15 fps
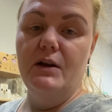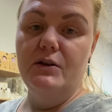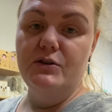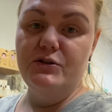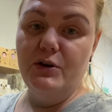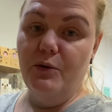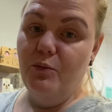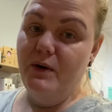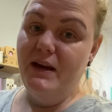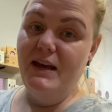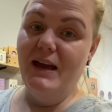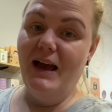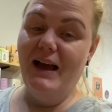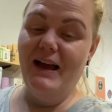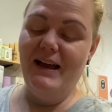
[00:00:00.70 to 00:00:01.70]
So
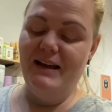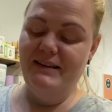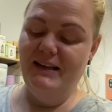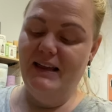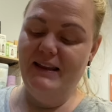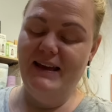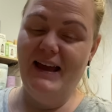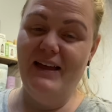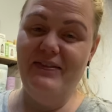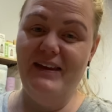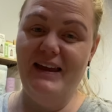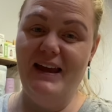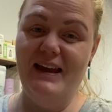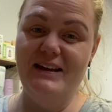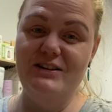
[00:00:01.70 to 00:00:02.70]
we are nearly at
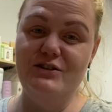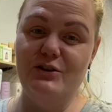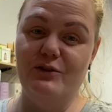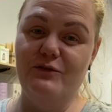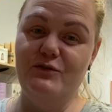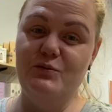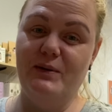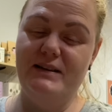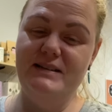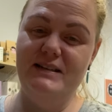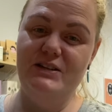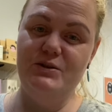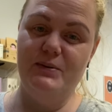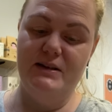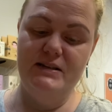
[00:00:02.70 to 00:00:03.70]
the end of
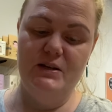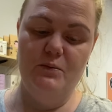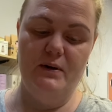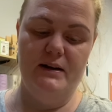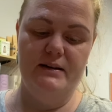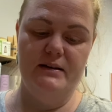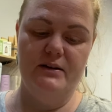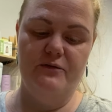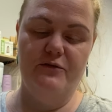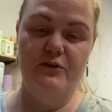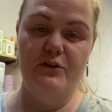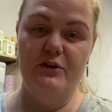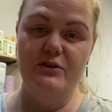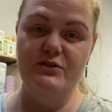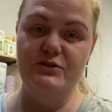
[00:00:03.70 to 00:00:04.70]
2021. For
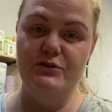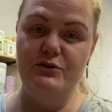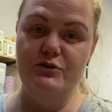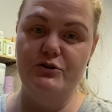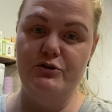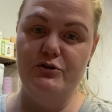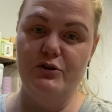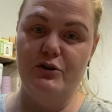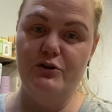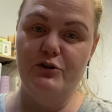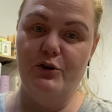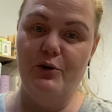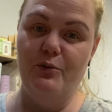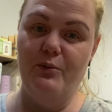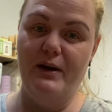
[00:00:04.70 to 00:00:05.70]
those who do not
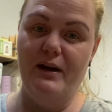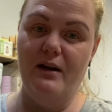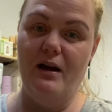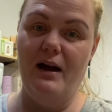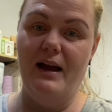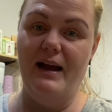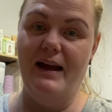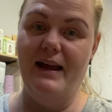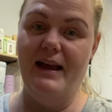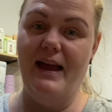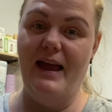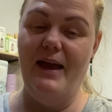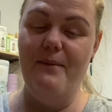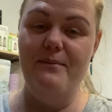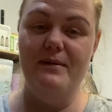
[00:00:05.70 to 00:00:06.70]
know where I
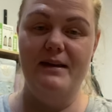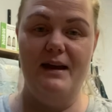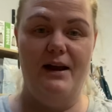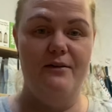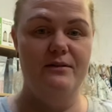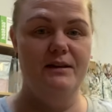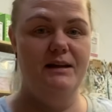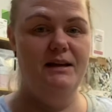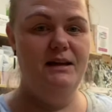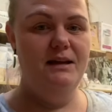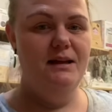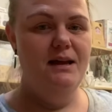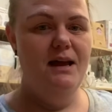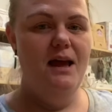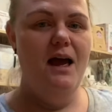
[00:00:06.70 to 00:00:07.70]
am currently,
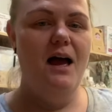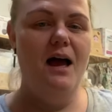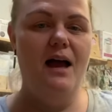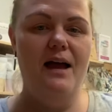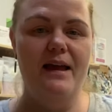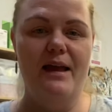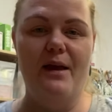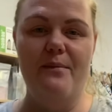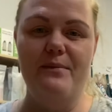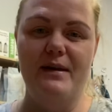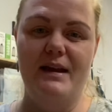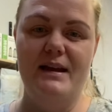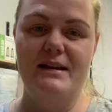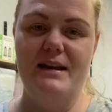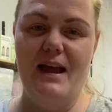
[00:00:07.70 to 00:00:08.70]
I am
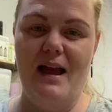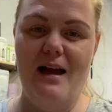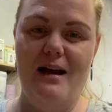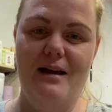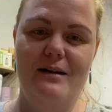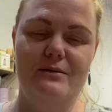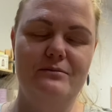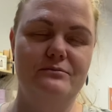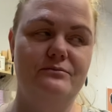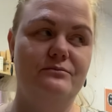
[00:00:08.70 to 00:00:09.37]
in our